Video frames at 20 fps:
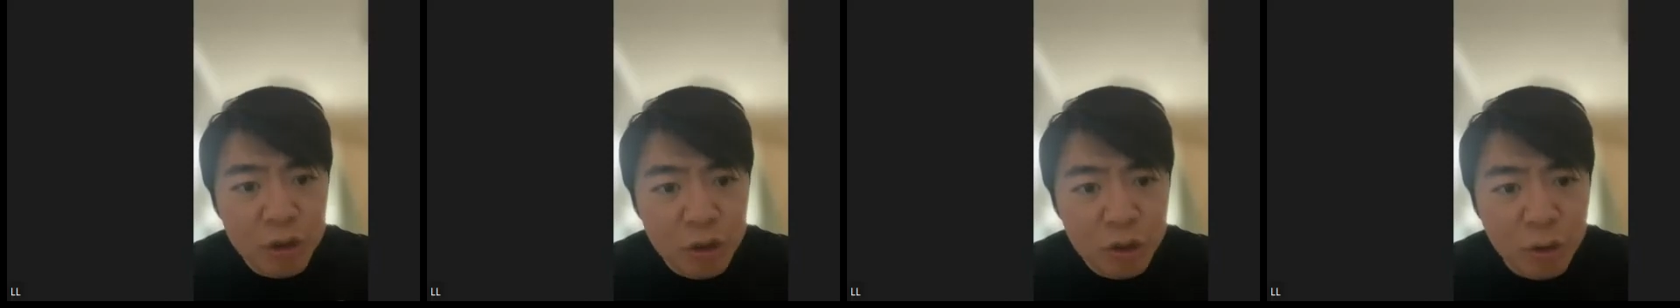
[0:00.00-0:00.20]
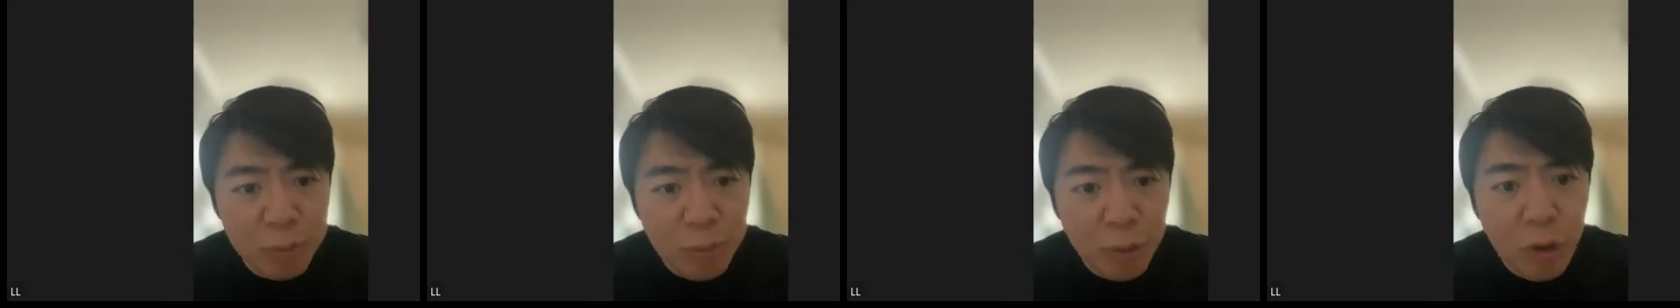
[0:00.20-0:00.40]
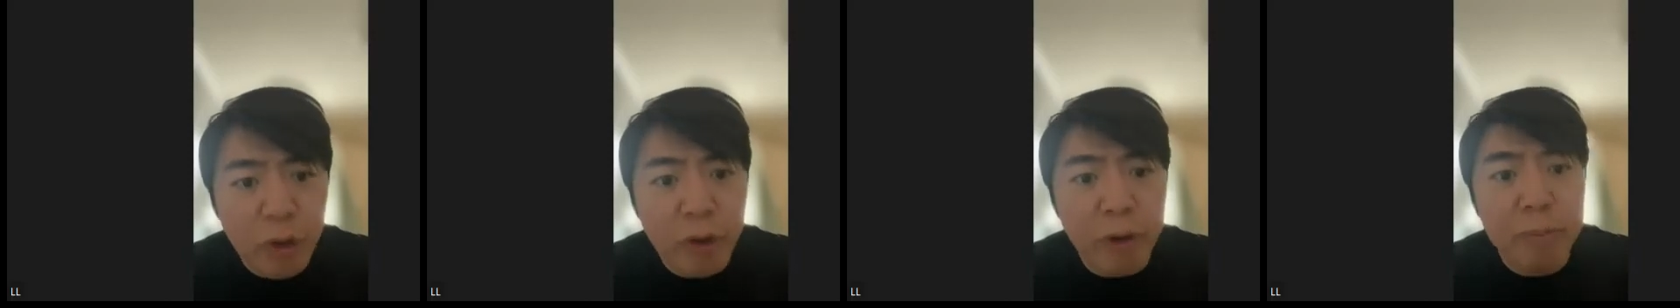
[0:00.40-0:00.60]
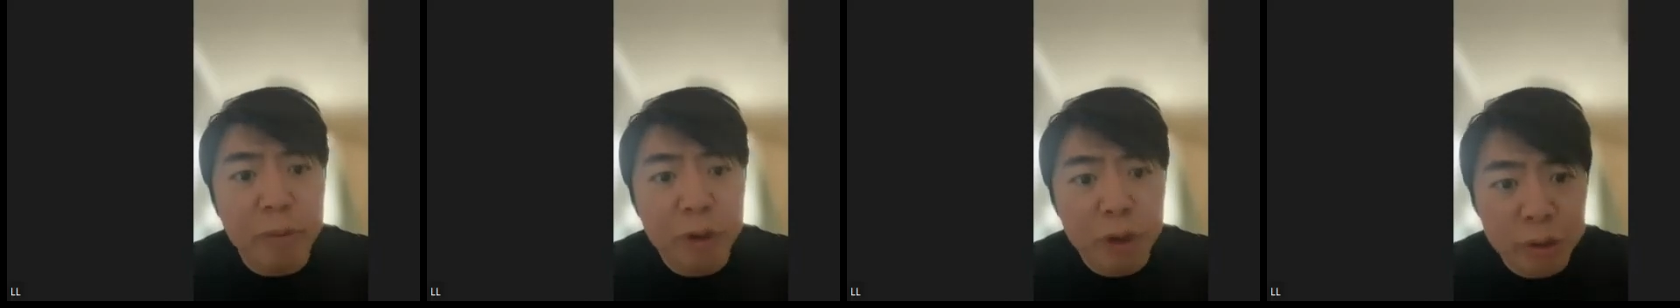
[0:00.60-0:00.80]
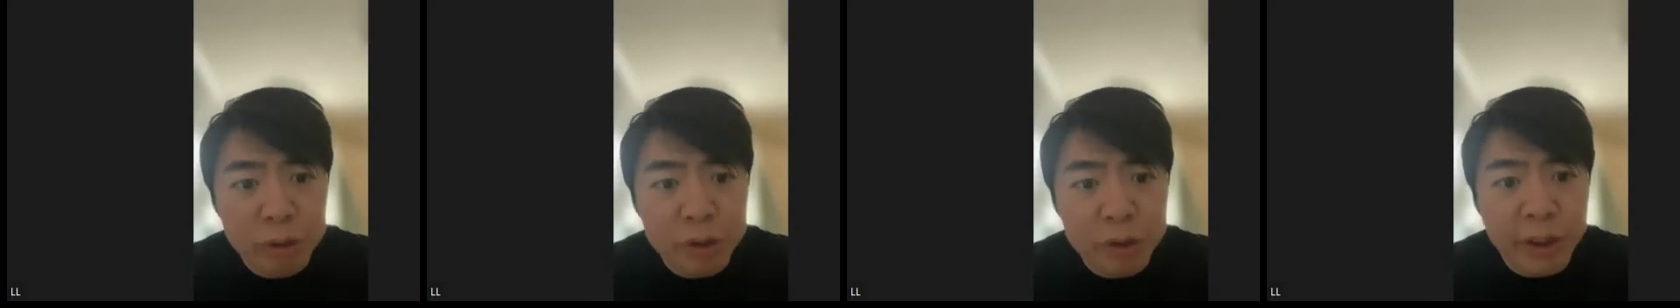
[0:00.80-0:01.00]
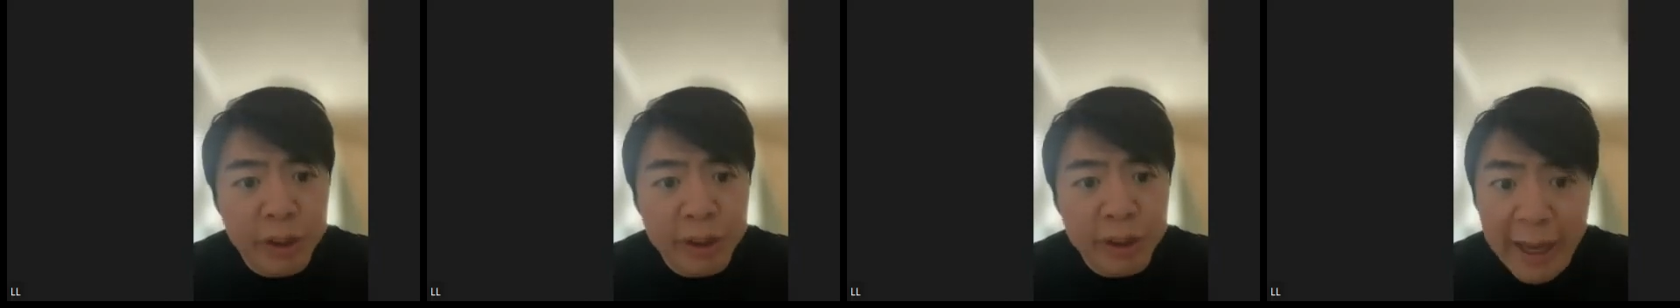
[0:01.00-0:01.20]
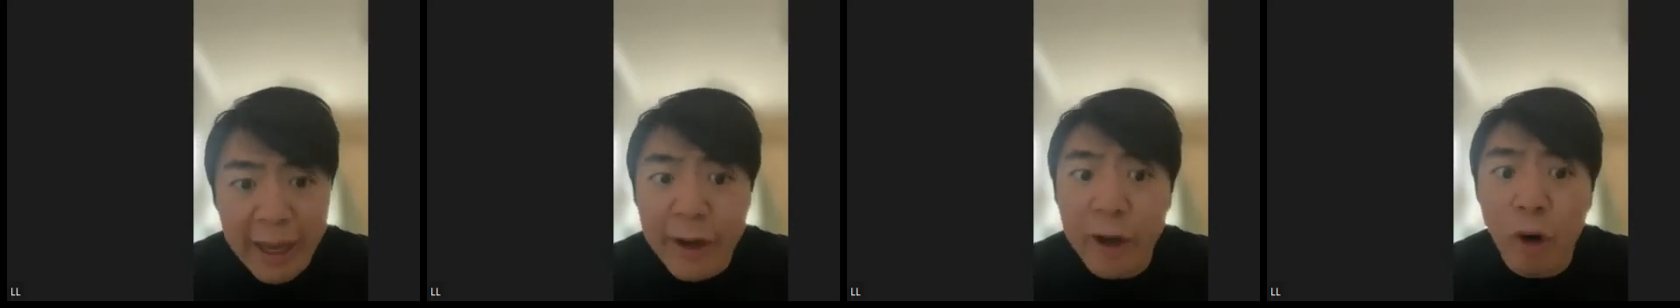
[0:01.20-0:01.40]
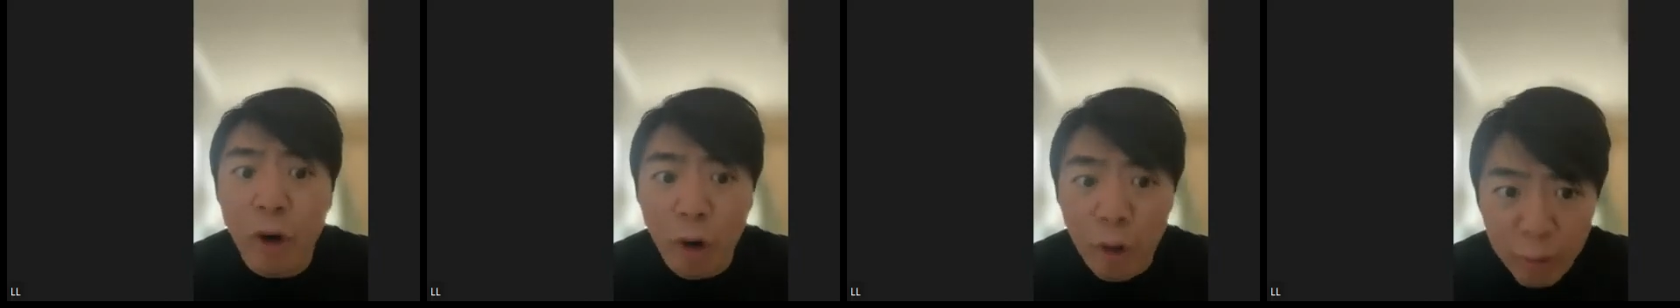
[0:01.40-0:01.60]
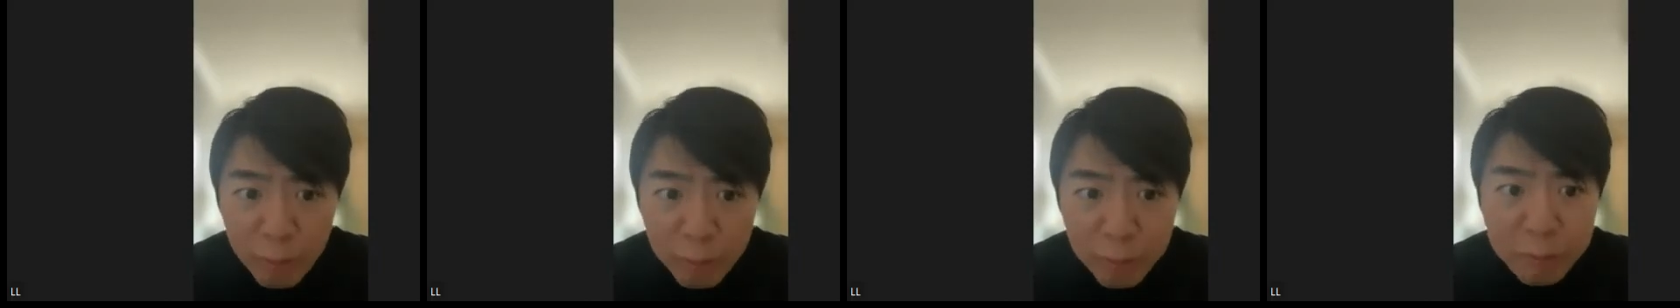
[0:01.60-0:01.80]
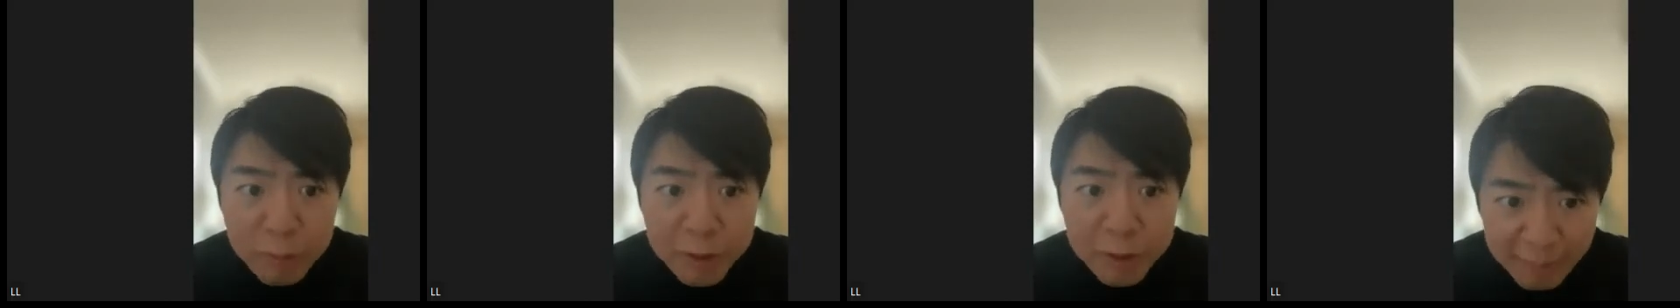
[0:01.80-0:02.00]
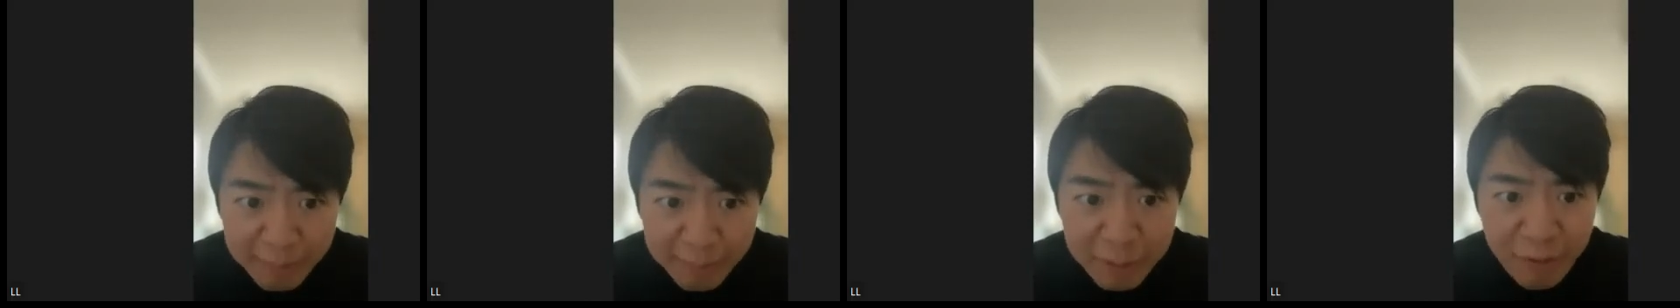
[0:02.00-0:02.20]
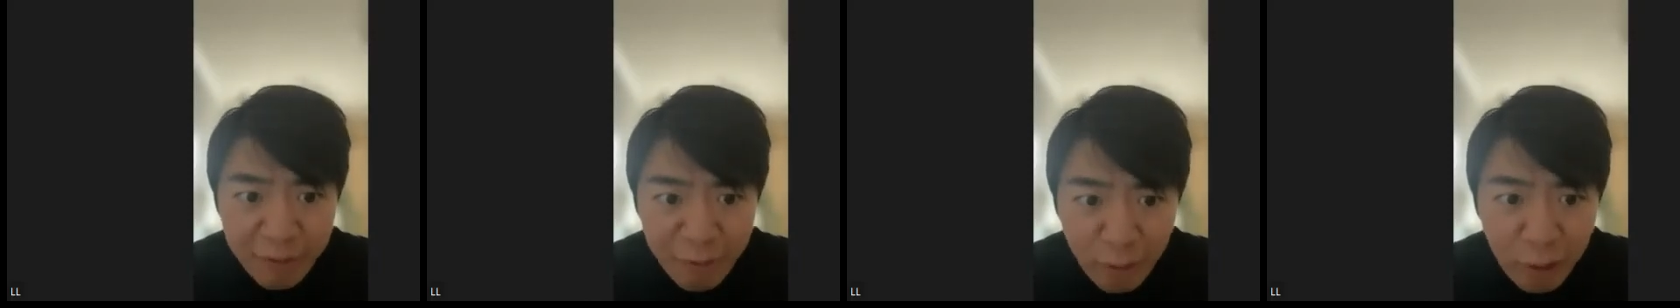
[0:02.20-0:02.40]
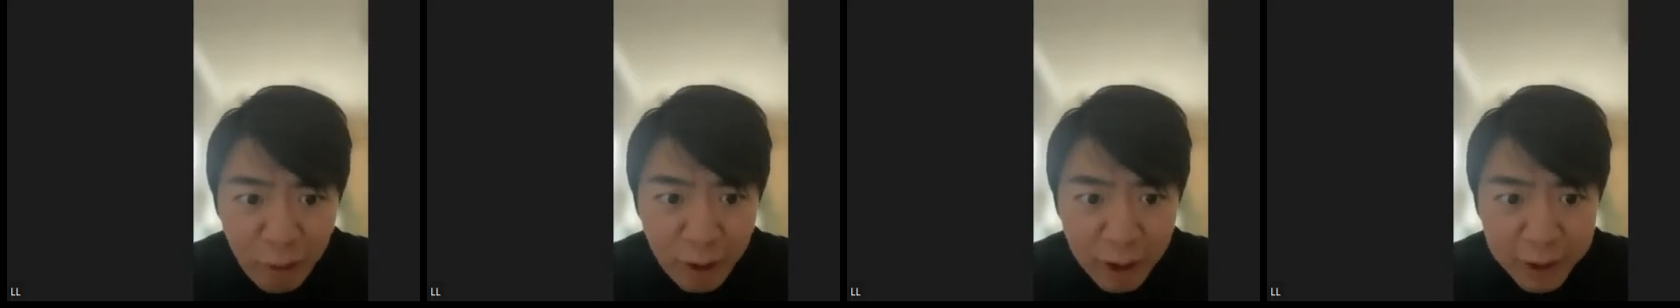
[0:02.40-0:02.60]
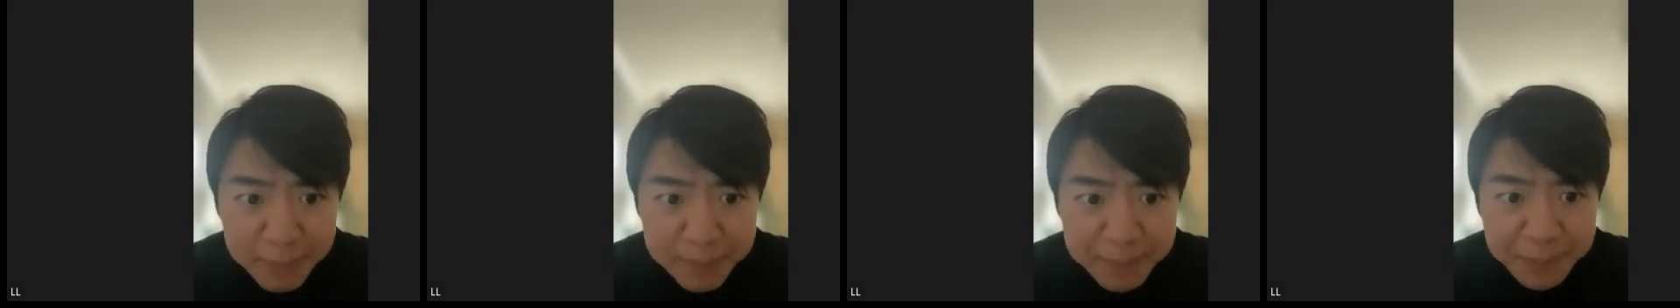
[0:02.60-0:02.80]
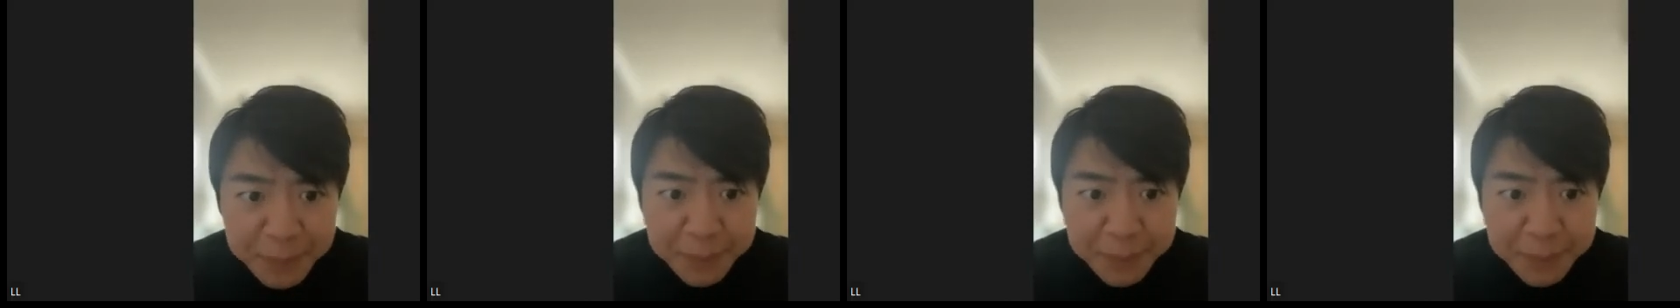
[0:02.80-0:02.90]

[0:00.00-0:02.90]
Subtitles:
to more music at home than before.